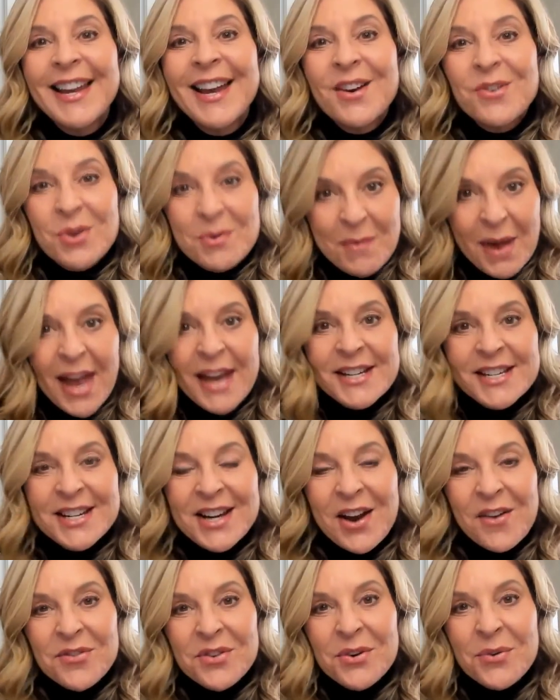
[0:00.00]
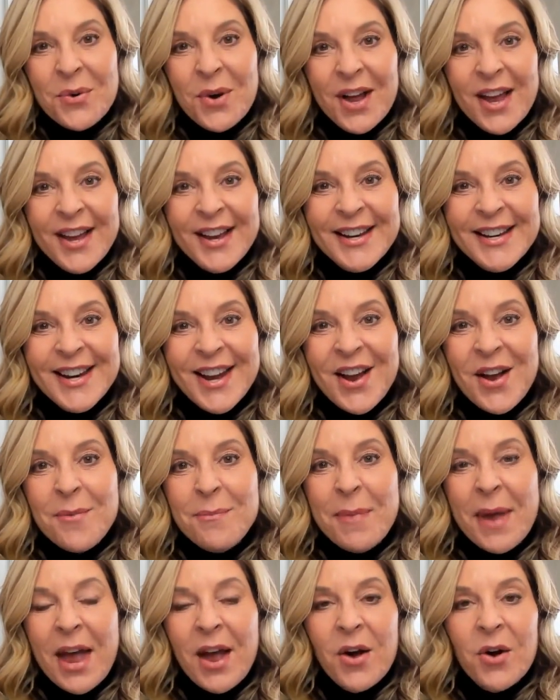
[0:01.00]
reminding everyone
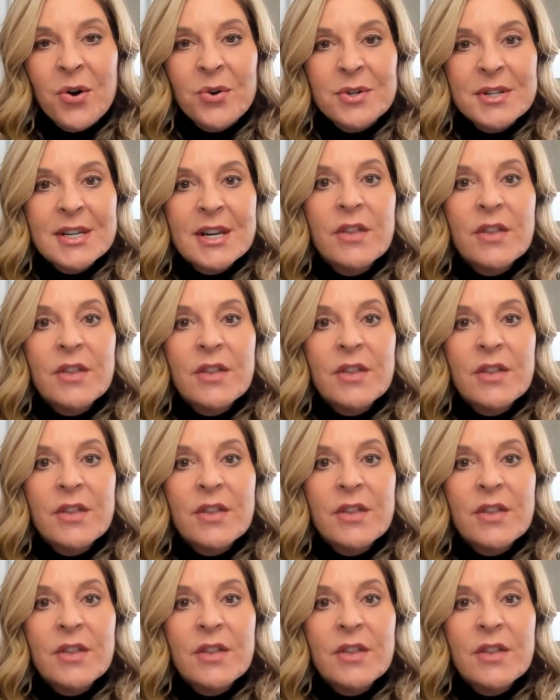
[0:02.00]
about